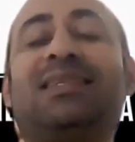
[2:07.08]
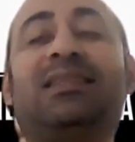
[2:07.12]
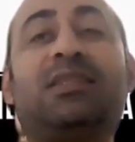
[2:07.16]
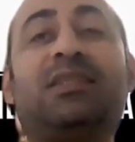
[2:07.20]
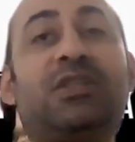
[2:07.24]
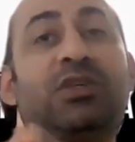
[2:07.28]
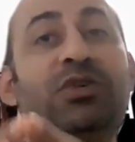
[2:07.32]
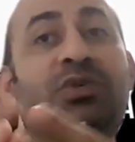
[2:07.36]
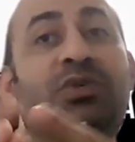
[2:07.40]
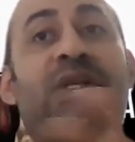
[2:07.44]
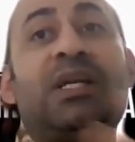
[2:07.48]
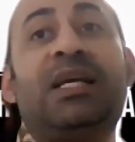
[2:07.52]

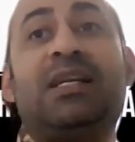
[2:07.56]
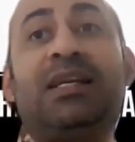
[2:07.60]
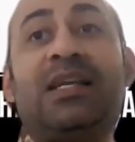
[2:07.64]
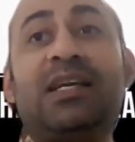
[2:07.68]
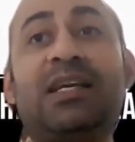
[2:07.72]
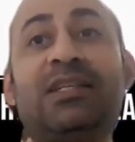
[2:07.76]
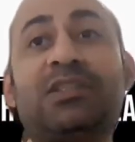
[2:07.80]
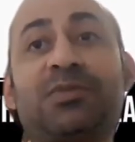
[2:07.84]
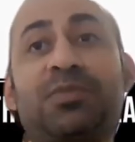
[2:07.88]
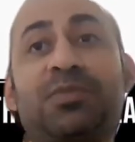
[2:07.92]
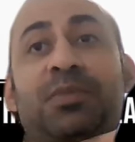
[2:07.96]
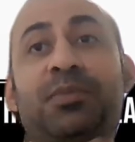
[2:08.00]
need
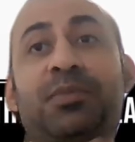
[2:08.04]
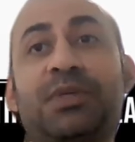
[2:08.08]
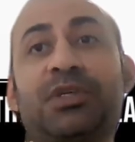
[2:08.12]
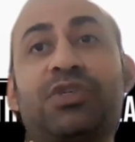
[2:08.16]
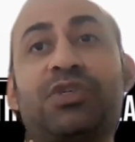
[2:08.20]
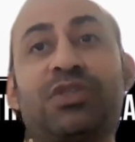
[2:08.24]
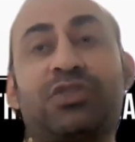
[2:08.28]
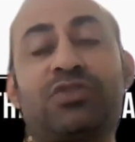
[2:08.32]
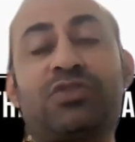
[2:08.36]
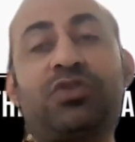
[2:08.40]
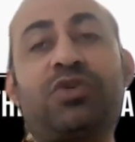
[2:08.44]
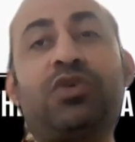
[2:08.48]
dean's
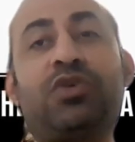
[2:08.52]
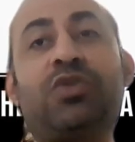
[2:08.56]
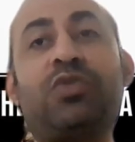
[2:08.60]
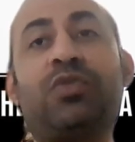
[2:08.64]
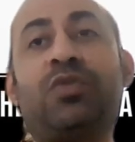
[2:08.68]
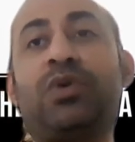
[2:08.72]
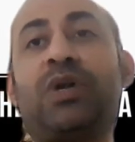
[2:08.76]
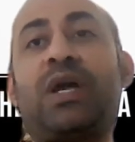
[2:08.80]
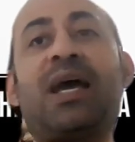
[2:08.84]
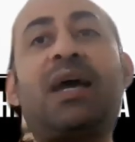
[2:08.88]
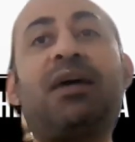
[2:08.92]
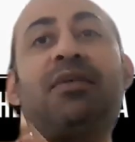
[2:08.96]
permission. So you
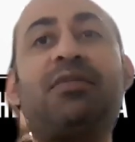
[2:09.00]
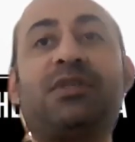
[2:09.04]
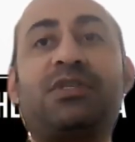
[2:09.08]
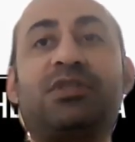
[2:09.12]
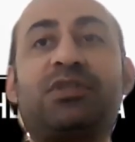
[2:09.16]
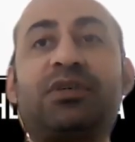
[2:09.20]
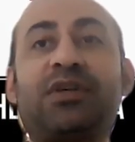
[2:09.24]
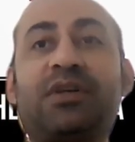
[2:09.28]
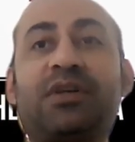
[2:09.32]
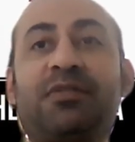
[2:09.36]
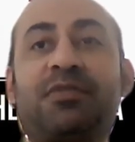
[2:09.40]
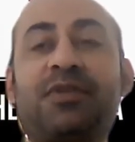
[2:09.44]
would have a
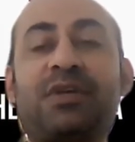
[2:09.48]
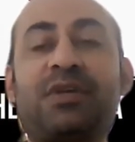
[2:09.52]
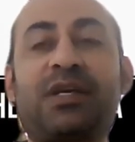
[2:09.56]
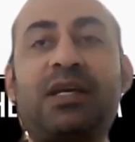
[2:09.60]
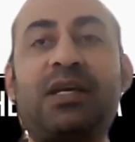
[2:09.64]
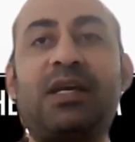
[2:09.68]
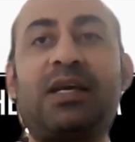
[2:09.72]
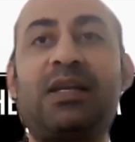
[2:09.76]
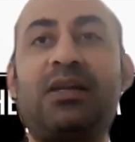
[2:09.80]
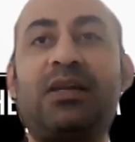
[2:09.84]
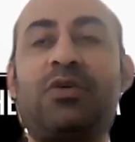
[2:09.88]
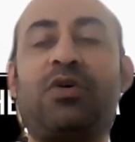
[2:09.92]

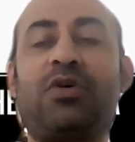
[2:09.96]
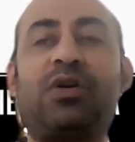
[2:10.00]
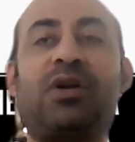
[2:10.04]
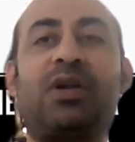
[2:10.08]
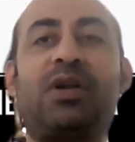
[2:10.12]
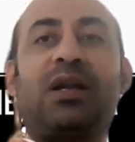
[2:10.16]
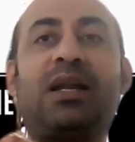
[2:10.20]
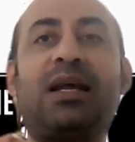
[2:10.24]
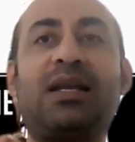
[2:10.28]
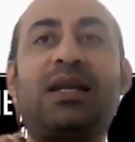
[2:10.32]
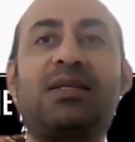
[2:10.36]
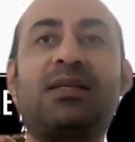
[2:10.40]
certificate or a
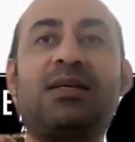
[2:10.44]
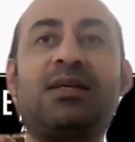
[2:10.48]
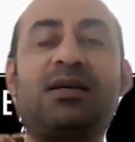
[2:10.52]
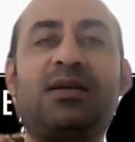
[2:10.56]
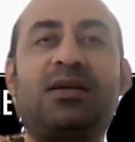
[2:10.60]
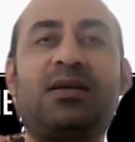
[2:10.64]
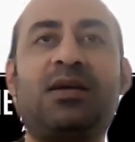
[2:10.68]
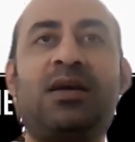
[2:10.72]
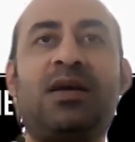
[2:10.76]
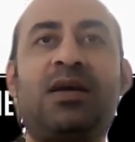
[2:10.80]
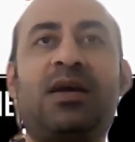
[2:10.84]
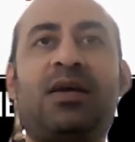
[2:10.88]

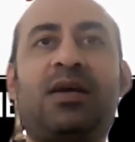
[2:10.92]
letter